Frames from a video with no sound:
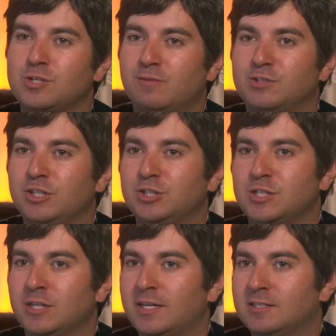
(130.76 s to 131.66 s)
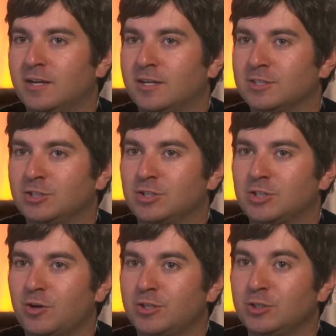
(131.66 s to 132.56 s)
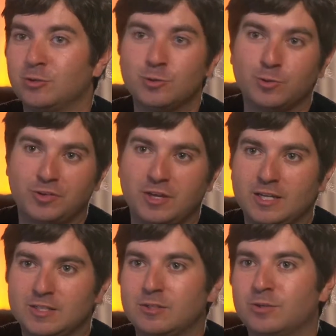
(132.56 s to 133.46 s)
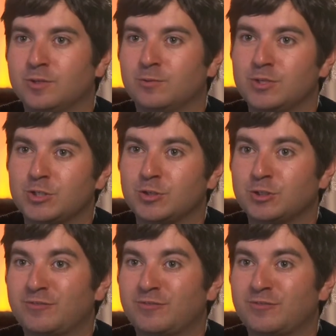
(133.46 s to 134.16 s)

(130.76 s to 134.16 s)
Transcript: conversations led into us just starting to Google things and doing research,